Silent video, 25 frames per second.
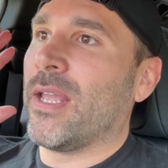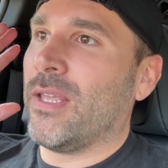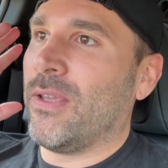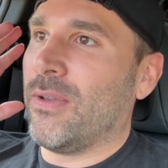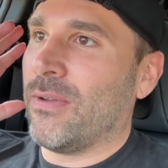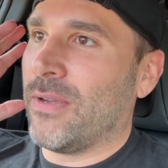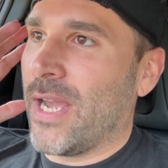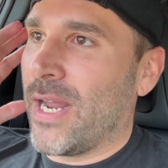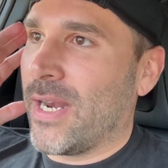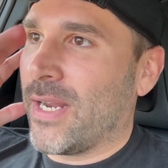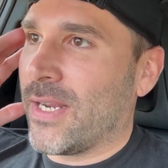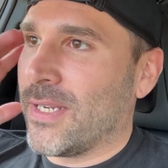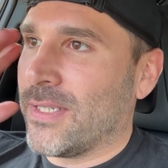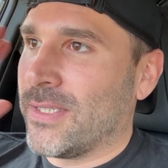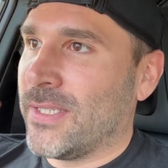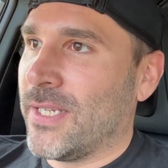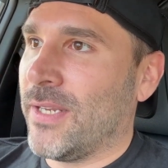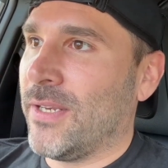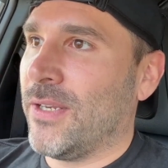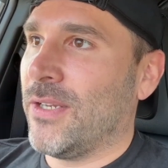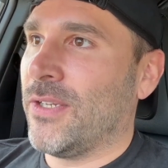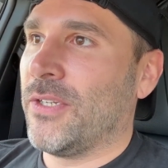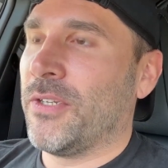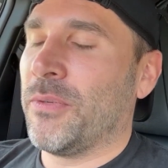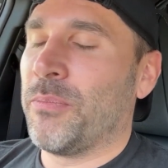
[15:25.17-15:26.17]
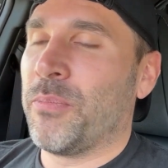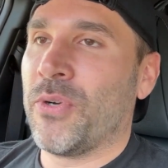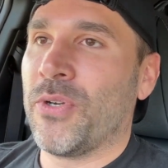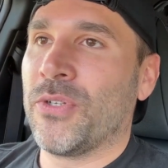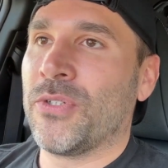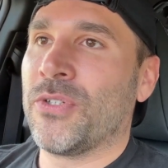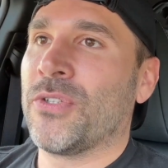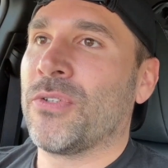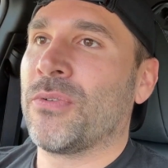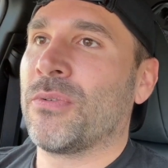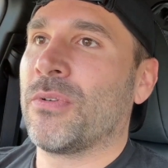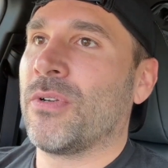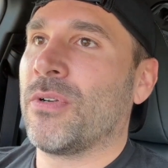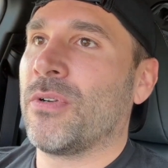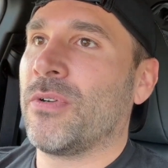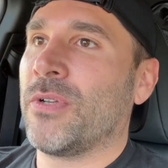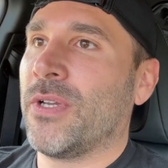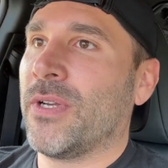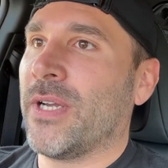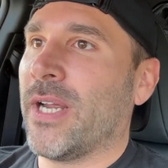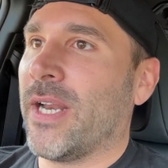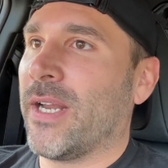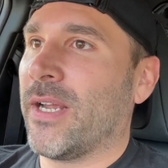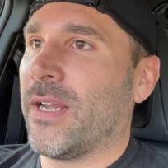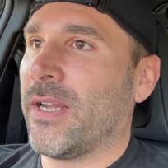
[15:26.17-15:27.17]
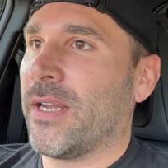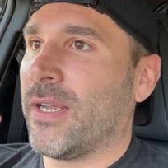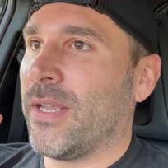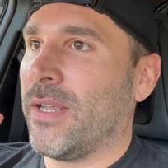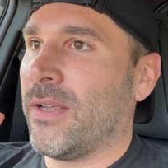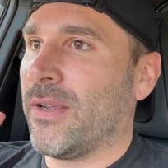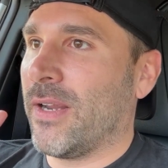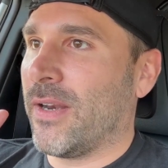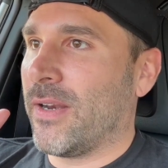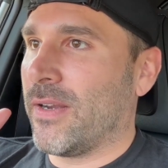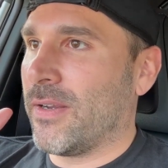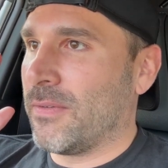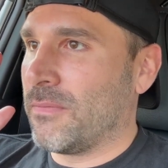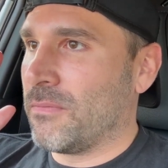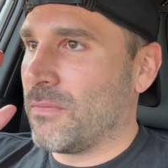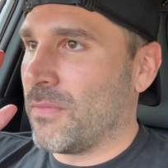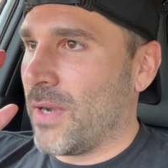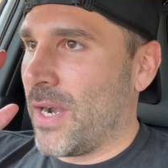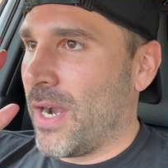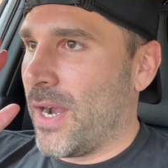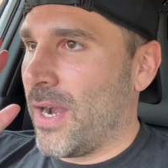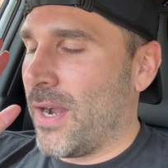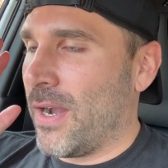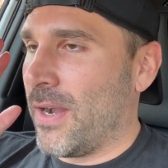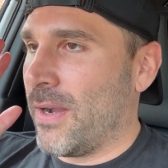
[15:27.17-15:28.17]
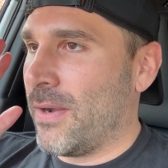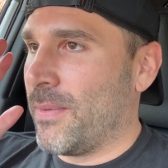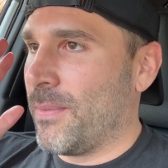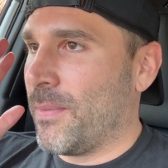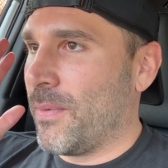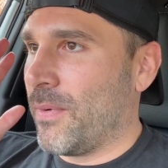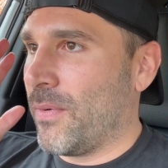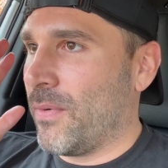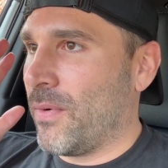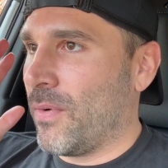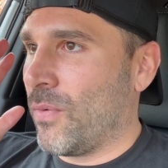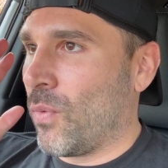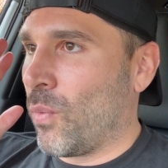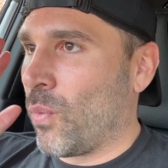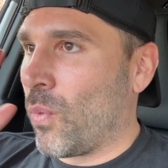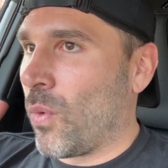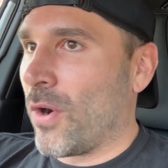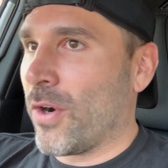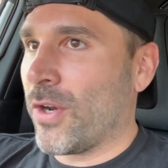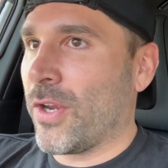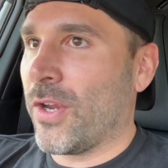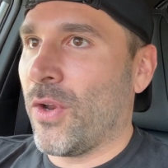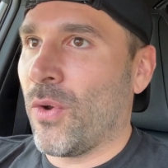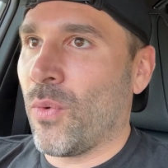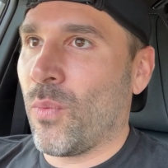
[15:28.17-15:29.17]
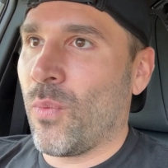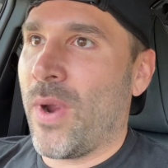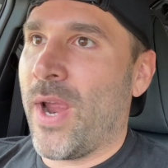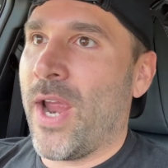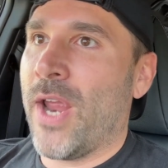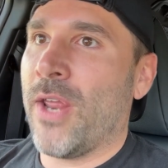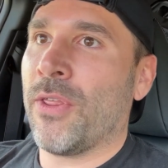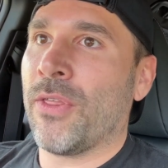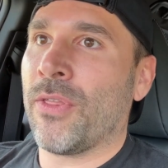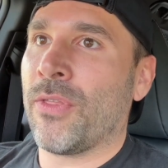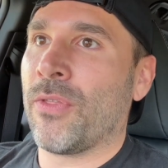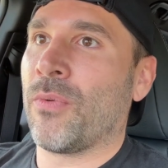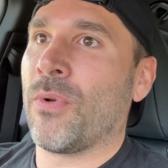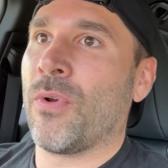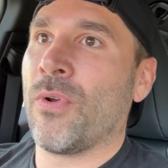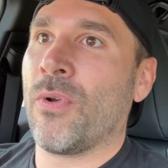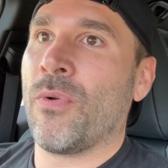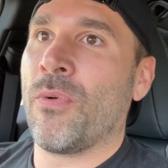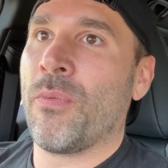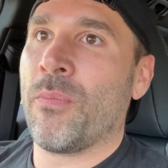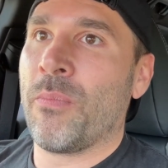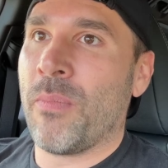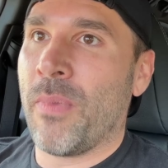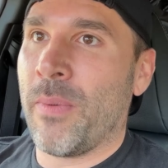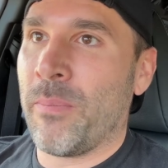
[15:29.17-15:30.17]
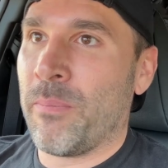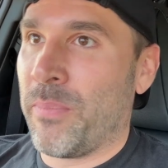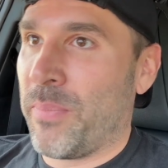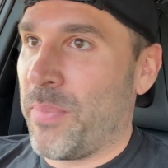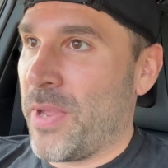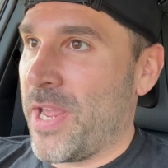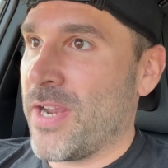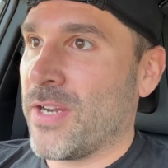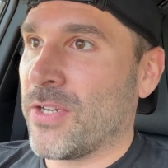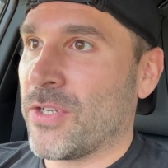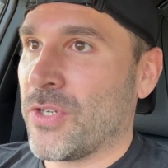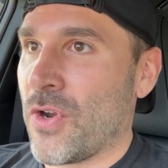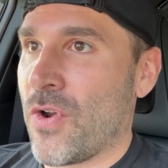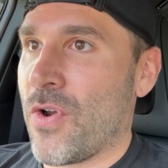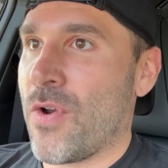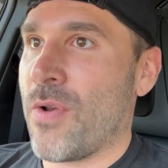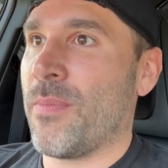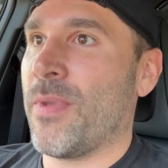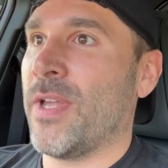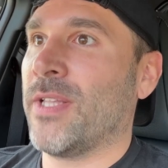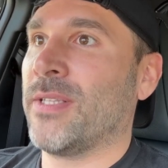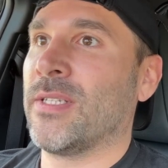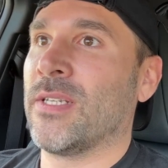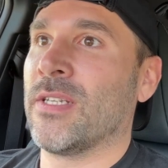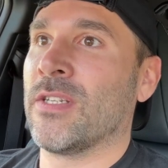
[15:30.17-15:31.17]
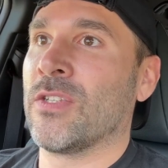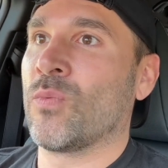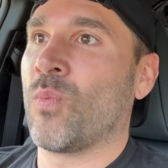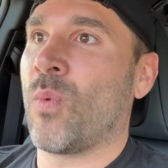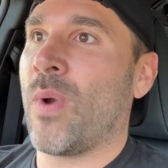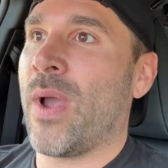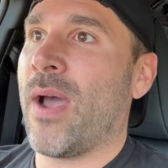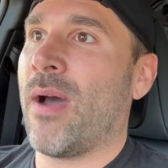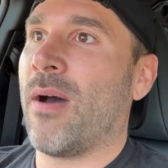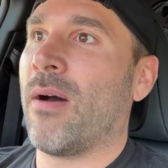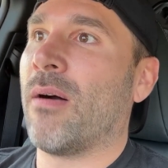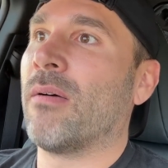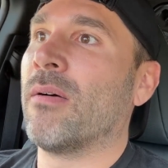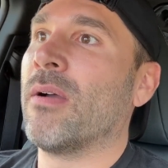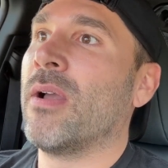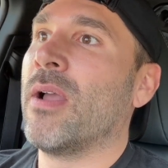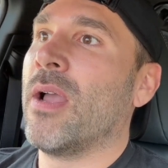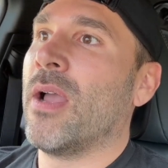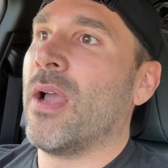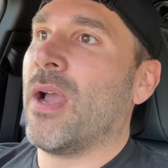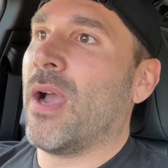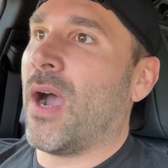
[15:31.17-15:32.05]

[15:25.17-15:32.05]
You got to continue to push through. You gotta work your way through big tournaments as well.